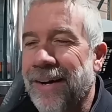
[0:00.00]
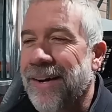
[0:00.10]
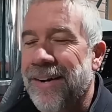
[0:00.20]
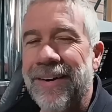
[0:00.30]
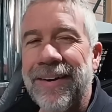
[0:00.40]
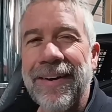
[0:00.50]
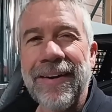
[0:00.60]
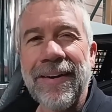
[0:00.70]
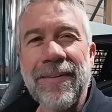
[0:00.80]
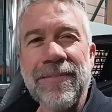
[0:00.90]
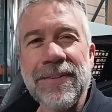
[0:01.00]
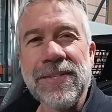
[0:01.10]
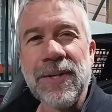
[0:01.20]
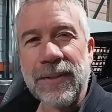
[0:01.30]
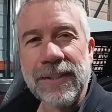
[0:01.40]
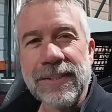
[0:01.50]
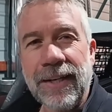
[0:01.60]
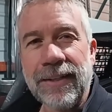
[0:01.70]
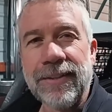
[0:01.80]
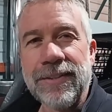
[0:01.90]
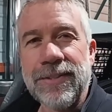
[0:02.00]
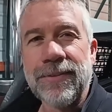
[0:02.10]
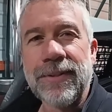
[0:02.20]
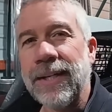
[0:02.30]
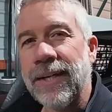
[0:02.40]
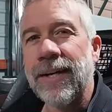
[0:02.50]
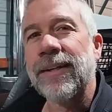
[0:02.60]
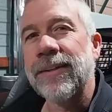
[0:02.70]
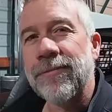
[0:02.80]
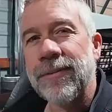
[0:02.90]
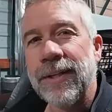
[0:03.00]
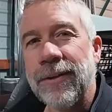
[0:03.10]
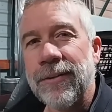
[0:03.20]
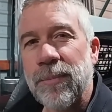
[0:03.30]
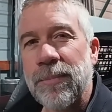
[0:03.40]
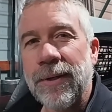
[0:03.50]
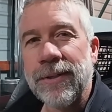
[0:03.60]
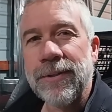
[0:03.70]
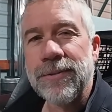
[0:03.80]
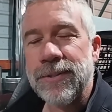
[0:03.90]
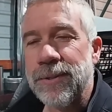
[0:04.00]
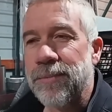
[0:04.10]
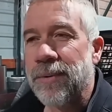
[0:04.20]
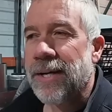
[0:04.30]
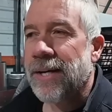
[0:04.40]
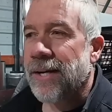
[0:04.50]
I am so excited to get another video up on YouTube.